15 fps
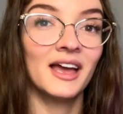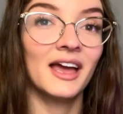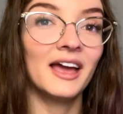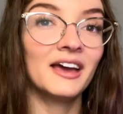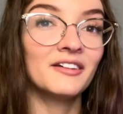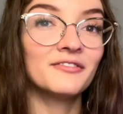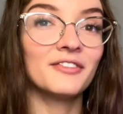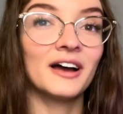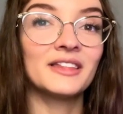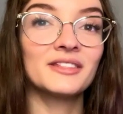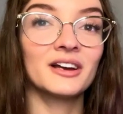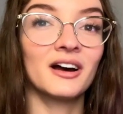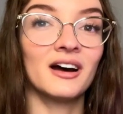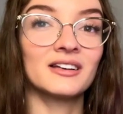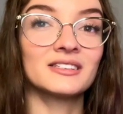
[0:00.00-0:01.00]
and find the
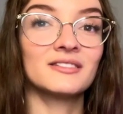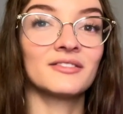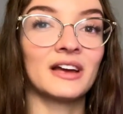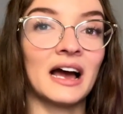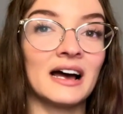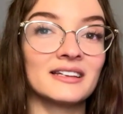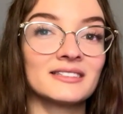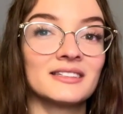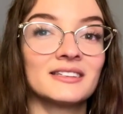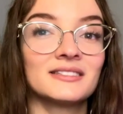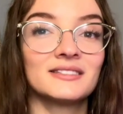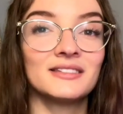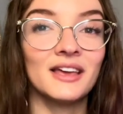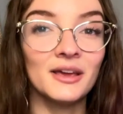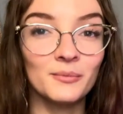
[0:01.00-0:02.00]
cost of gas the
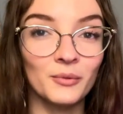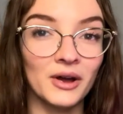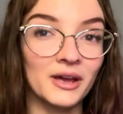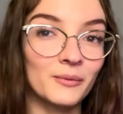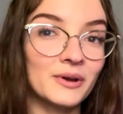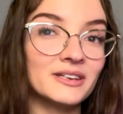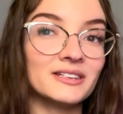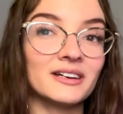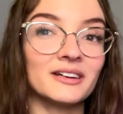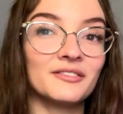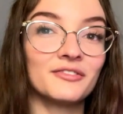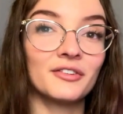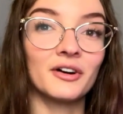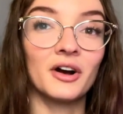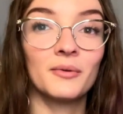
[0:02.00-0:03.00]
same way we did
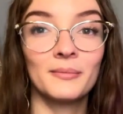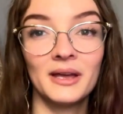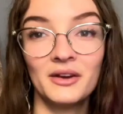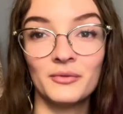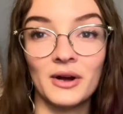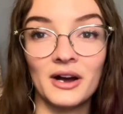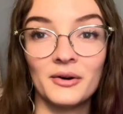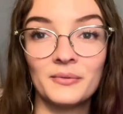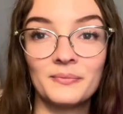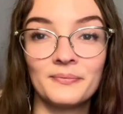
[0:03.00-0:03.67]
for our main route.